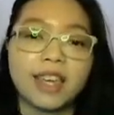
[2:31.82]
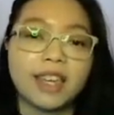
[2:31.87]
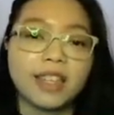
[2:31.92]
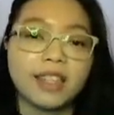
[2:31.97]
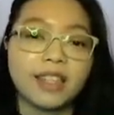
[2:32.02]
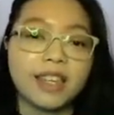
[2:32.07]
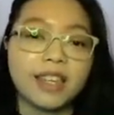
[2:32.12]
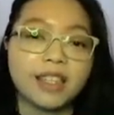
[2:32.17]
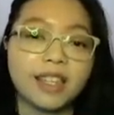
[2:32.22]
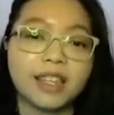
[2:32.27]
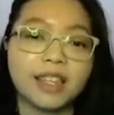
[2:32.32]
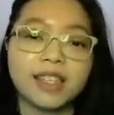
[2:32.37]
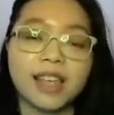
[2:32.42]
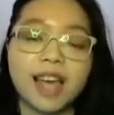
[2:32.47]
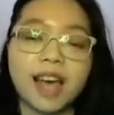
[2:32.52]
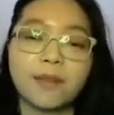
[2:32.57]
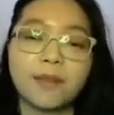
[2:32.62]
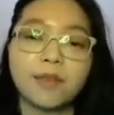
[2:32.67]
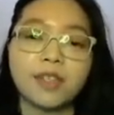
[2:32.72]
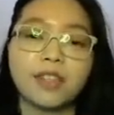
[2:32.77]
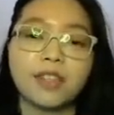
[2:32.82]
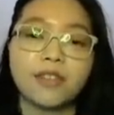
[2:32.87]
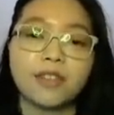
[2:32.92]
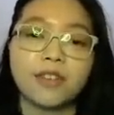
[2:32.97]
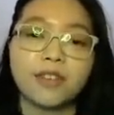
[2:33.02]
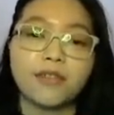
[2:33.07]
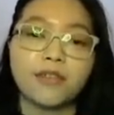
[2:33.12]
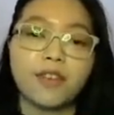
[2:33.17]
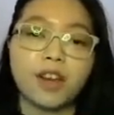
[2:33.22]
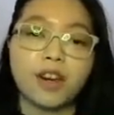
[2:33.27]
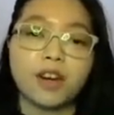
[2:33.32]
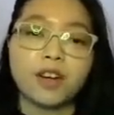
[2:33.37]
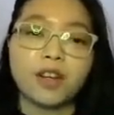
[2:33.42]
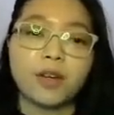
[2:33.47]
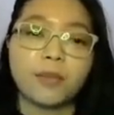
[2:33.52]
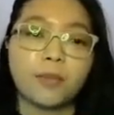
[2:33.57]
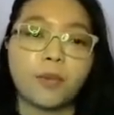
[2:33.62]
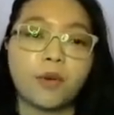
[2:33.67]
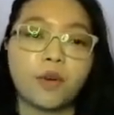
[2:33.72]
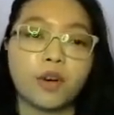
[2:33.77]
taking this exam is
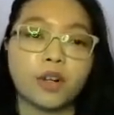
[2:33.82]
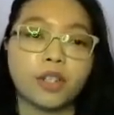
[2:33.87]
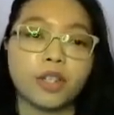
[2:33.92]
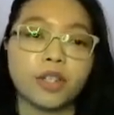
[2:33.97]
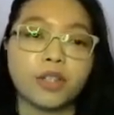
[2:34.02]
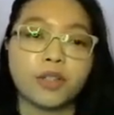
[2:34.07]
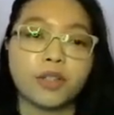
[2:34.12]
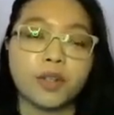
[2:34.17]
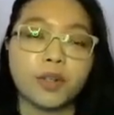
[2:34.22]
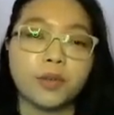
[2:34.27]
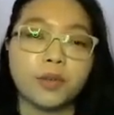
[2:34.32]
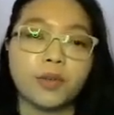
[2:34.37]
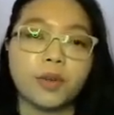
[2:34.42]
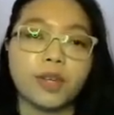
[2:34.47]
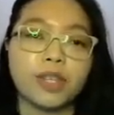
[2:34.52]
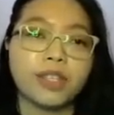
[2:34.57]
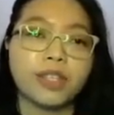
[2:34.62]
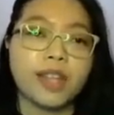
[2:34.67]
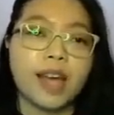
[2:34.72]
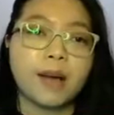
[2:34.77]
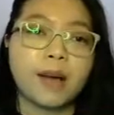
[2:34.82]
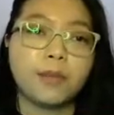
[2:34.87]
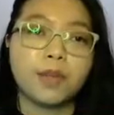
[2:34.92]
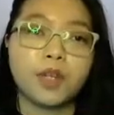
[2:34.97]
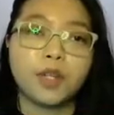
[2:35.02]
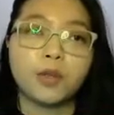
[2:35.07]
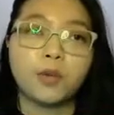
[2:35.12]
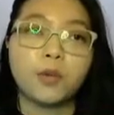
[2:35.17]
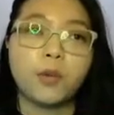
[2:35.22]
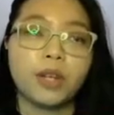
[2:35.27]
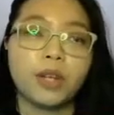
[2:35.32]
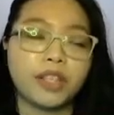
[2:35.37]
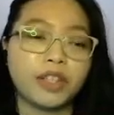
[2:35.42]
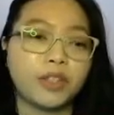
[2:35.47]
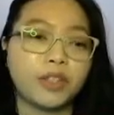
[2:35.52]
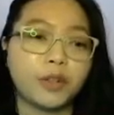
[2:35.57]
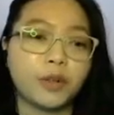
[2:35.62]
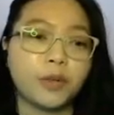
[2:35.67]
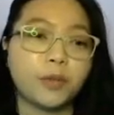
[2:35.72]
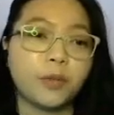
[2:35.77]
very important to establish what
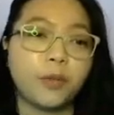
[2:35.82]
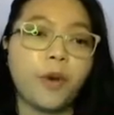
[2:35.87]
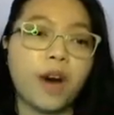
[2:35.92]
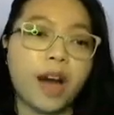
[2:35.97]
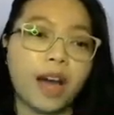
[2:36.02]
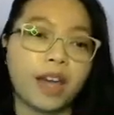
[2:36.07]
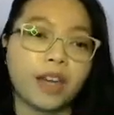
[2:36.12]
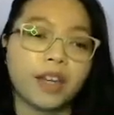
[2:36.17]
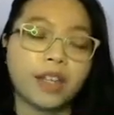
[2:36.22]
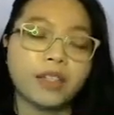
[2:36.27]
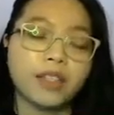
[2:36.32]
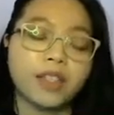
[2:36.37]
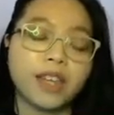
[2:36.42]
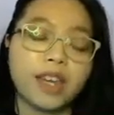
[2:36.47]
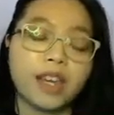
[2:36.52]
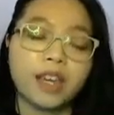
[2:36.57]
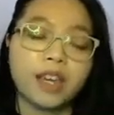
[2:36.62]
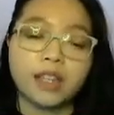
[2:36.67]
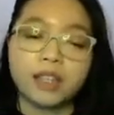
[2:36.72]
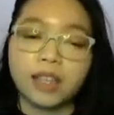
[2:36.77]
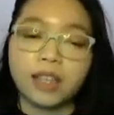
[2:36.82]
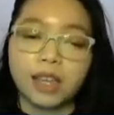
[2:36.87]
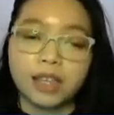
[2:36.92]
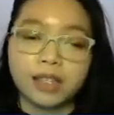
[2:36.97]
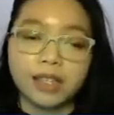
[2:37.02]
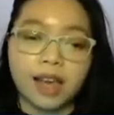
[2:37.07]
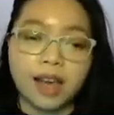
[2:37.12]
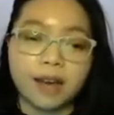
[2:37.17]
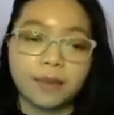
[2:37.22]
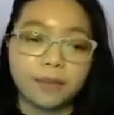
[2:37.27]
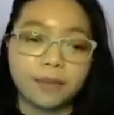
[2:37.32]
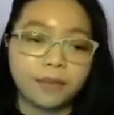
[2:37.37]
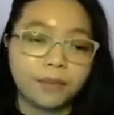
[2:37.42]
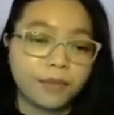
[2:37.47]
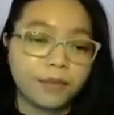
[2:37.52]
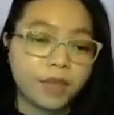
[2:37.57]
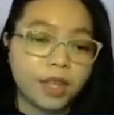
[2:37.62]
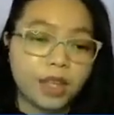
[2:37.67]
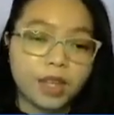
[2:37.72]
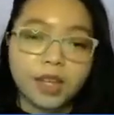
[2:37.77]
is your why in taking the exam.
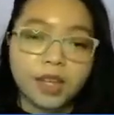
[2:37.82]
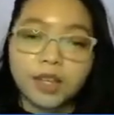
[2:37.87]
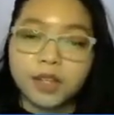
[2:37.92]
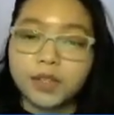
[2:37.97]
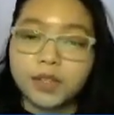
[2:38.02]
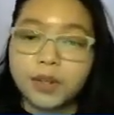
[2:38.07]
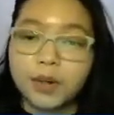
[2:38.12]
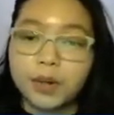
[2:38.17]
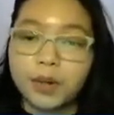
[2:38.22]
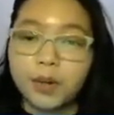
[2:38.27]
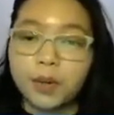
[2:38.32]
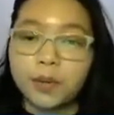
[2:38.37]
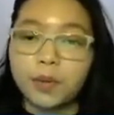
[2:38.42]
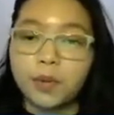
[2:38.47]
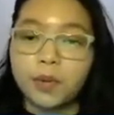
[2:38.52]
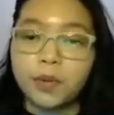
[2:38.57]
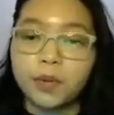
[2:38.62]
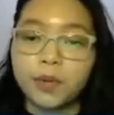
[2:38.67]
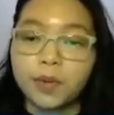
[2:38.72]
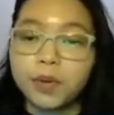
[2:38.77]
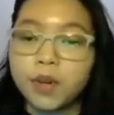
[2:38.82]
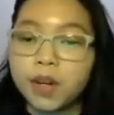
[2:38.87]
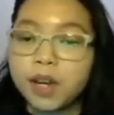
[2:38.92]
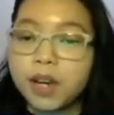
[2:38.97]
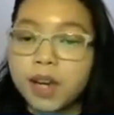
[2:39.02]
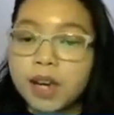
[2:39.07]
So